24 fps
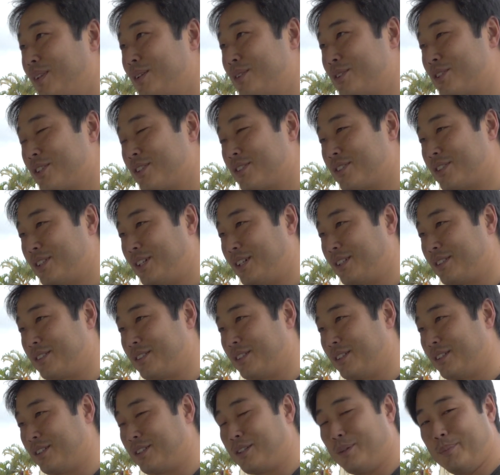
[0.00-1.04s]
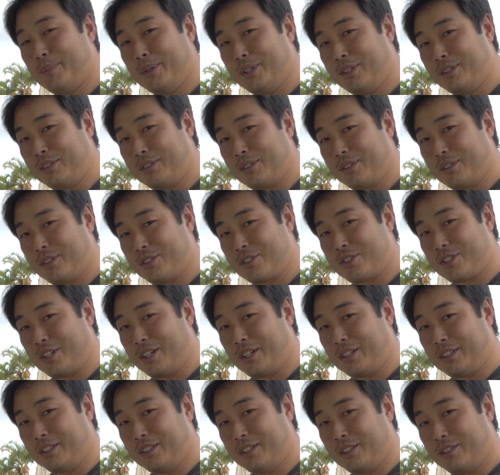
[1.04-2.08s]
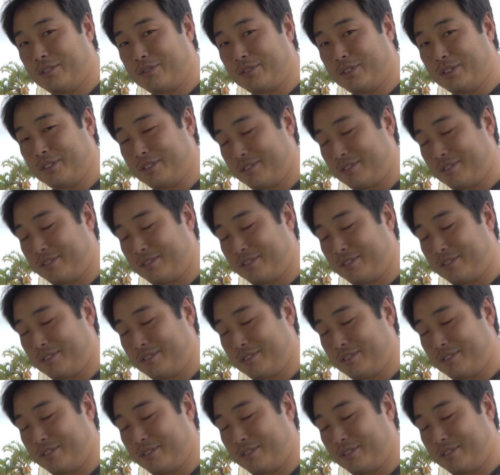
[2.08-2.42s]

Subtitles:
Just not committing to the shot enough.